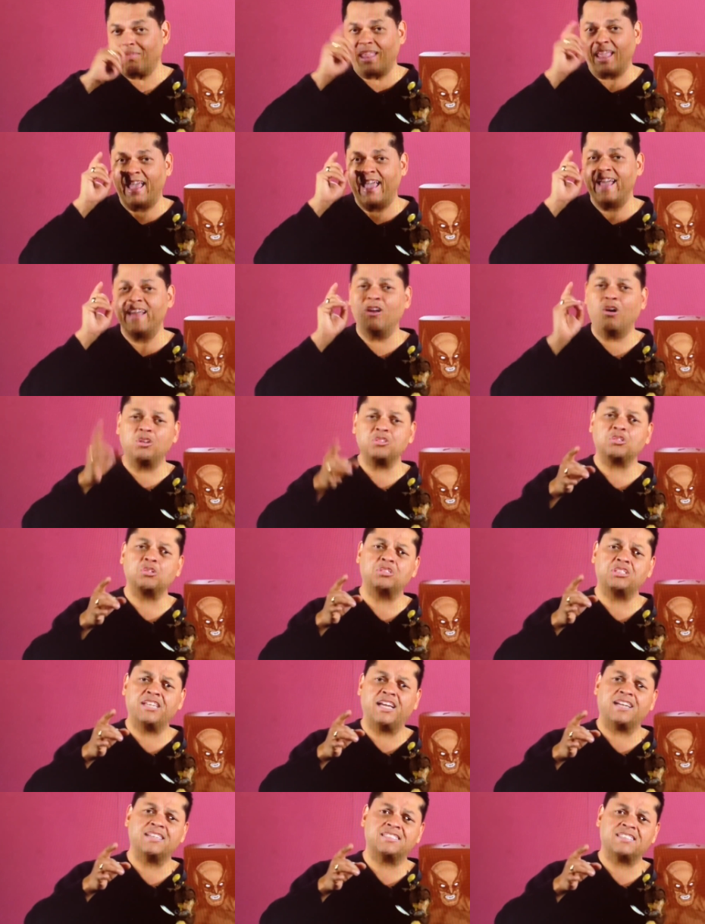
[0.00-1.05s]
And also
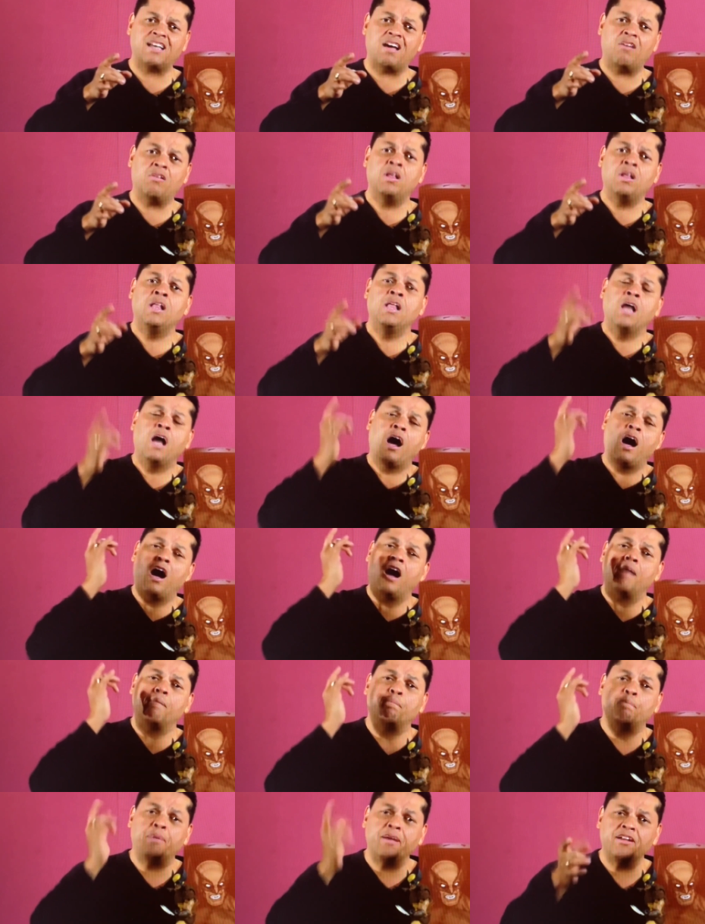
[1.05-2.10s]
check us out
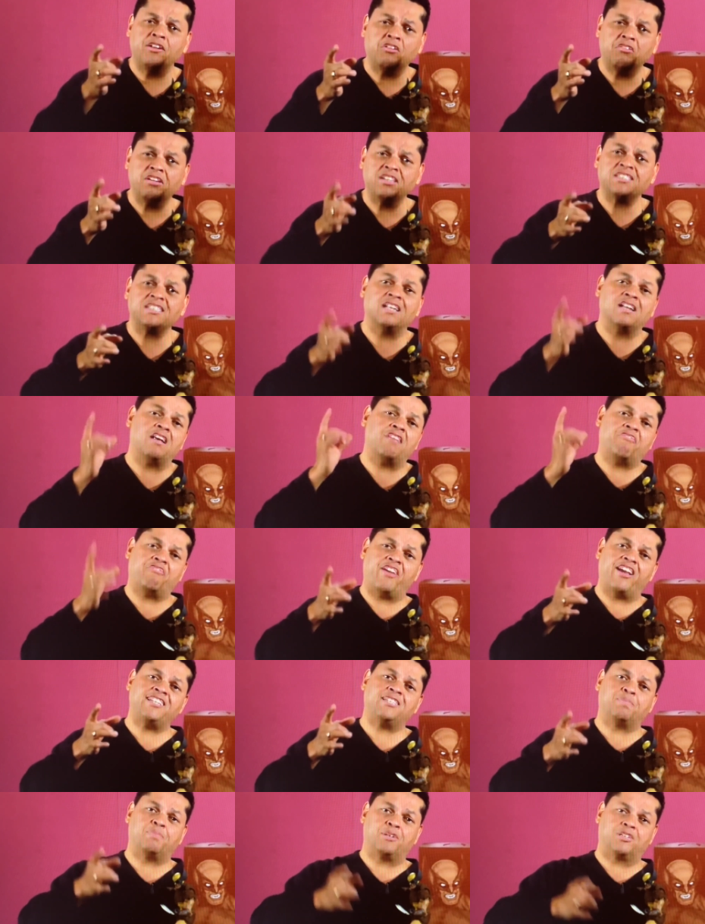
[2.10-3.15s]
on Pinterest and on
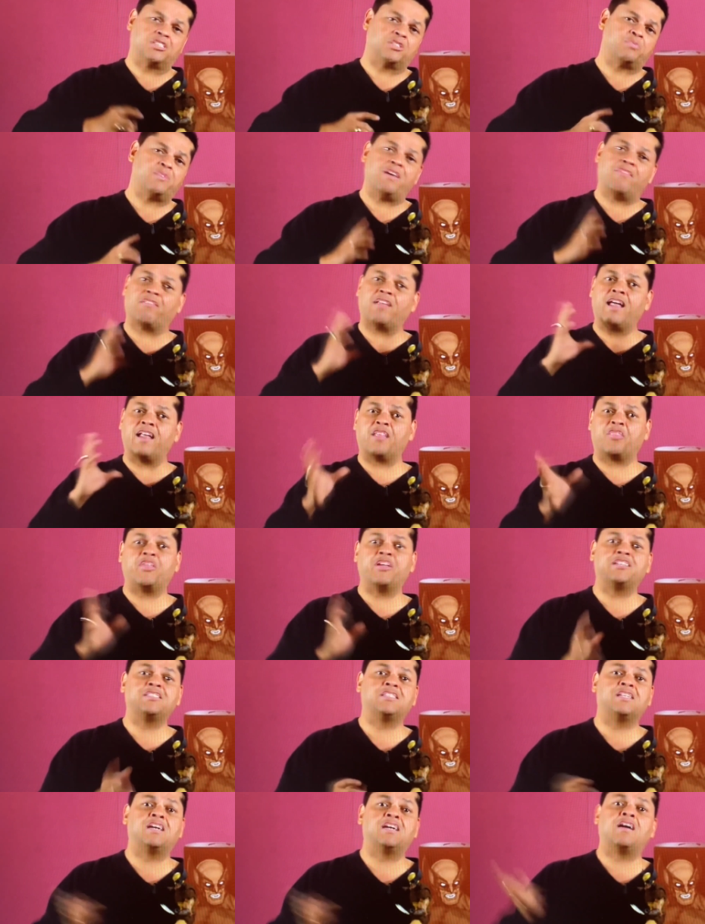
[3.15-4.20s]
Facebook because we have a lot of
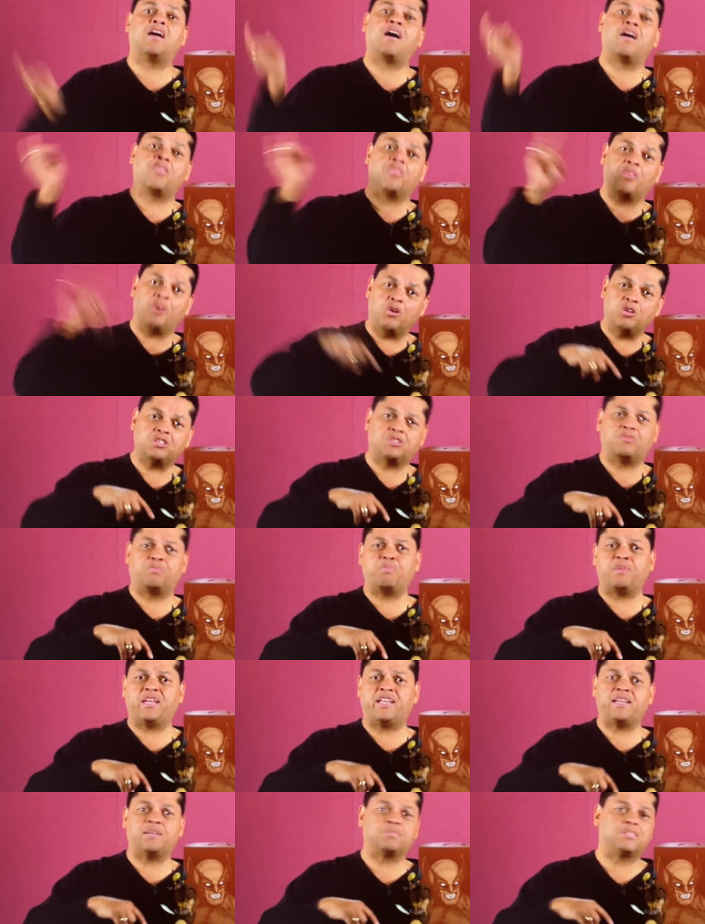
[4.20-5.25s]
things there on those
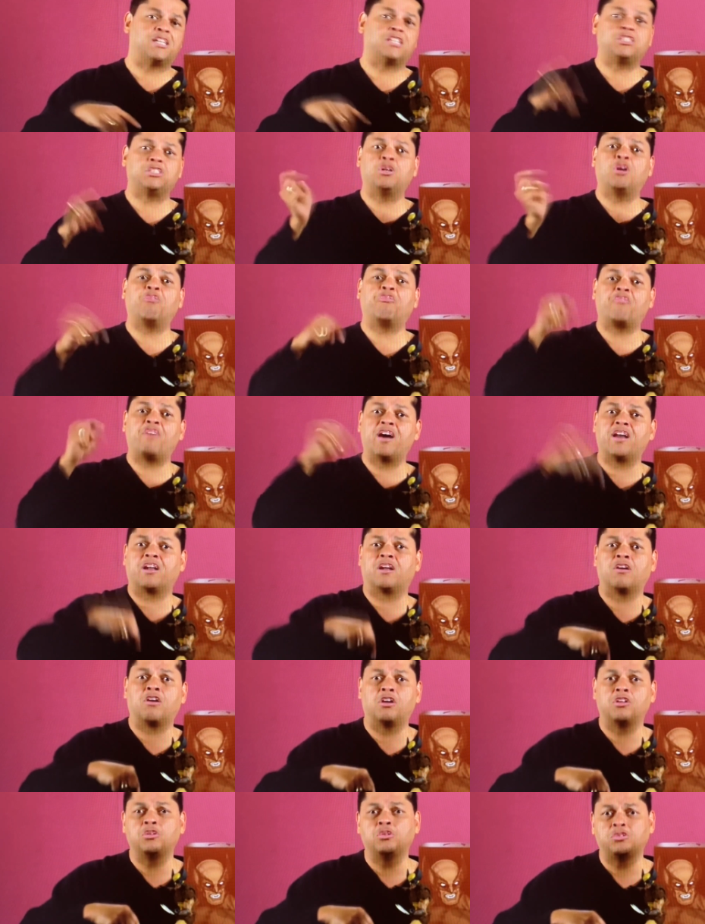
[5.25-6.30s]
mediums that you don't find on
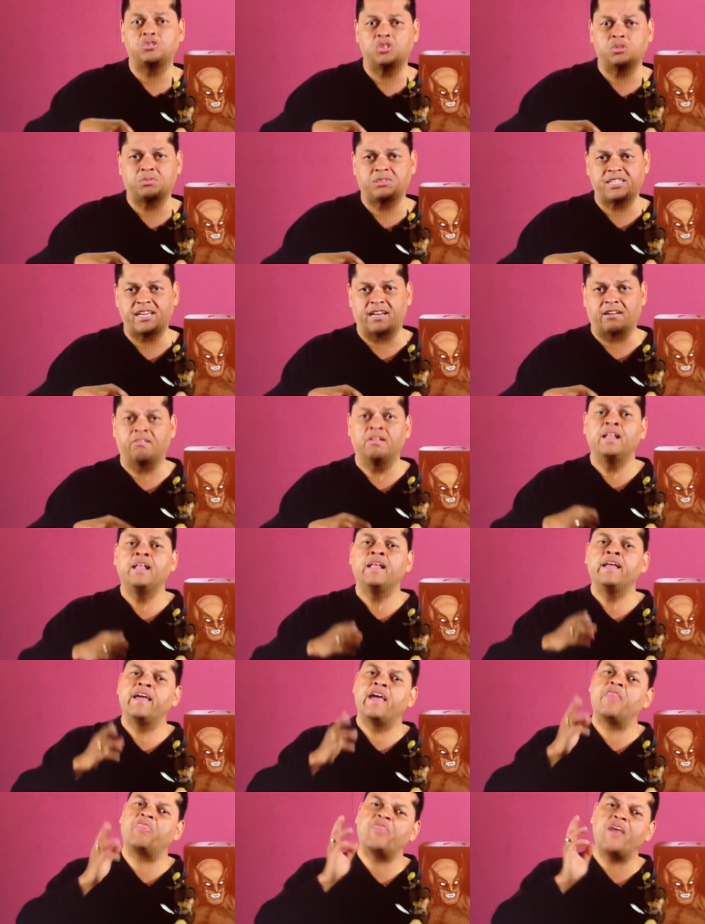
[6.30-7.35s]
our YouTube channel.
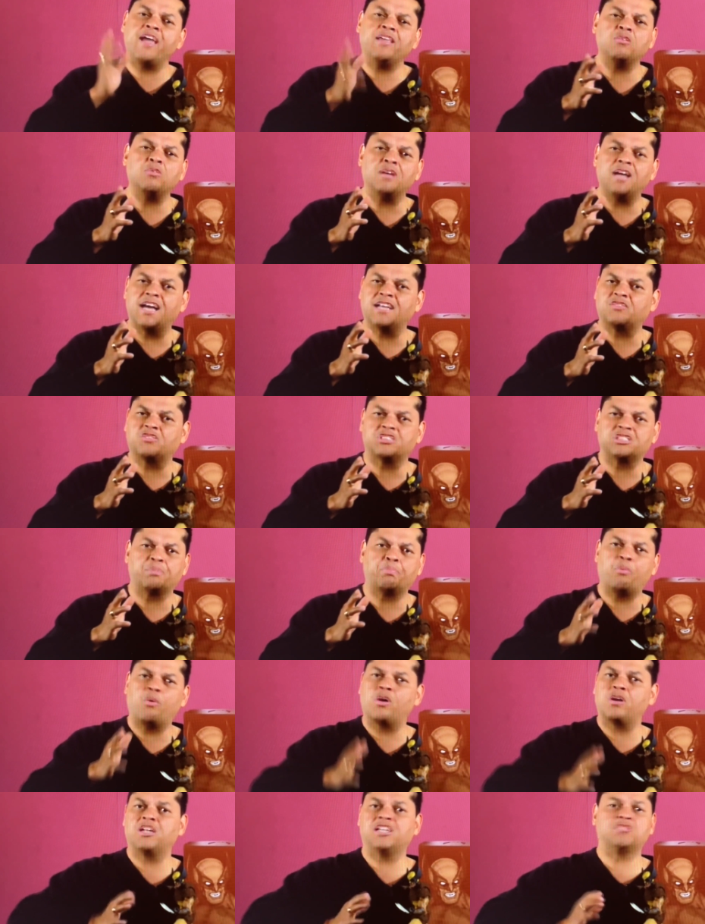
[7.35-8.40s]
And thank you guys for
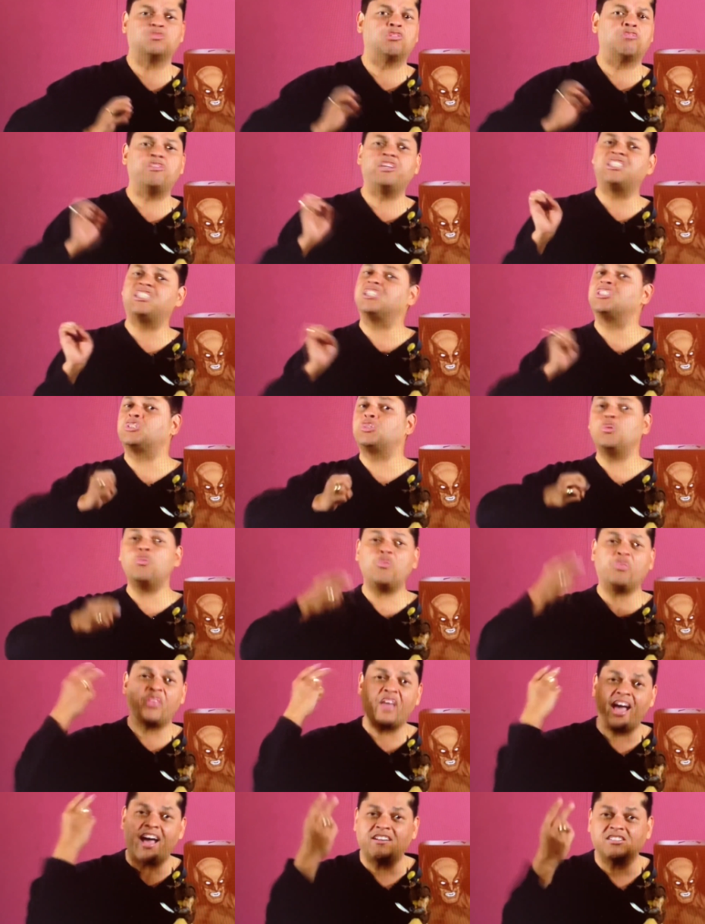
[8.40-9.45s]
supporting us. We're reaching
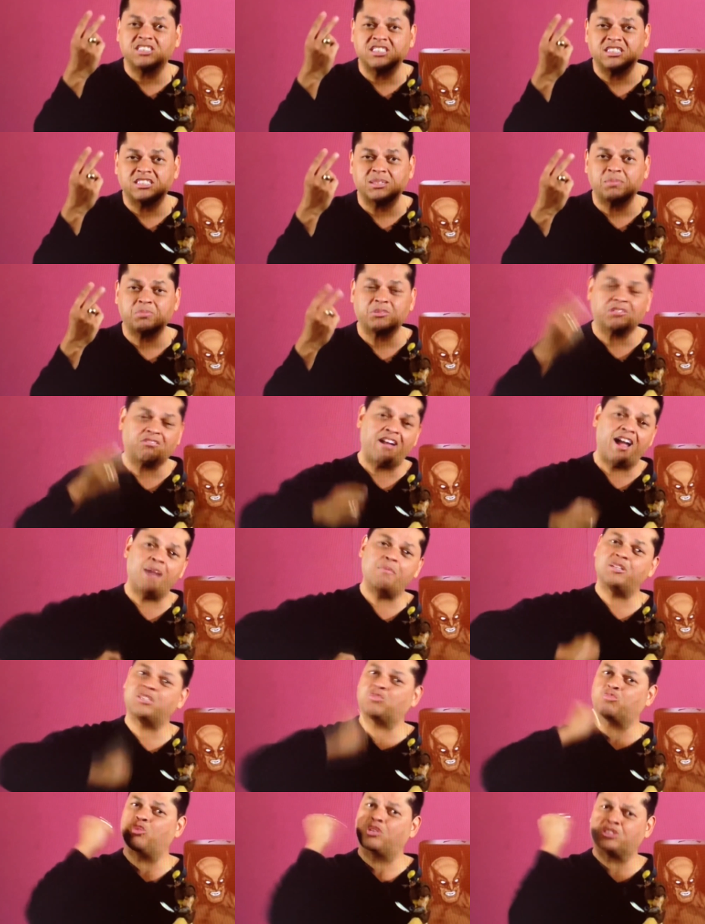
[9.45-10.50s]
2,000
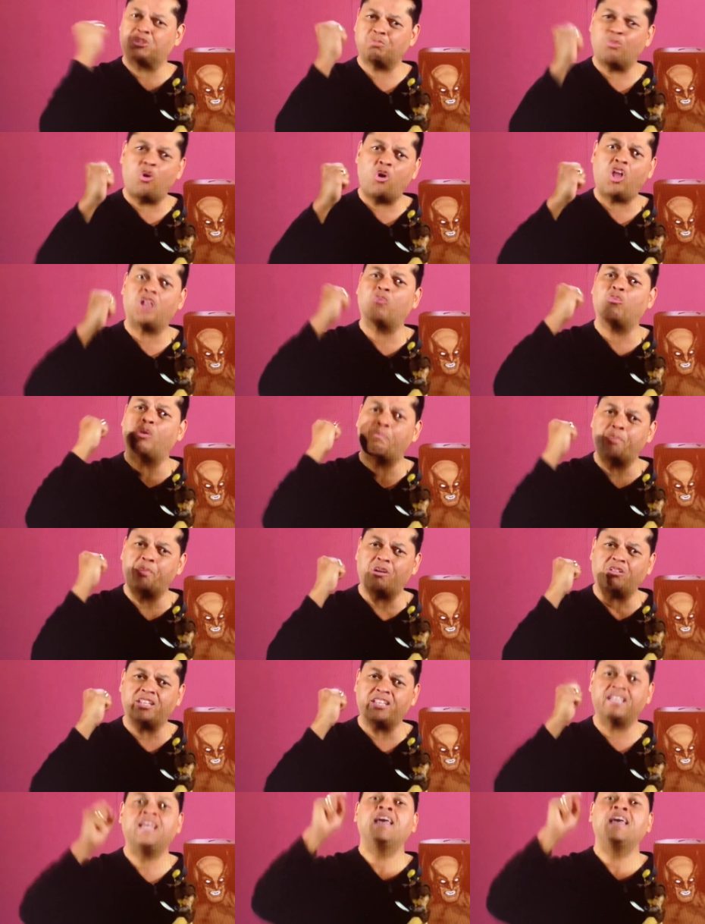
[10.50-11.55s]
subscribers. We're small and we're building.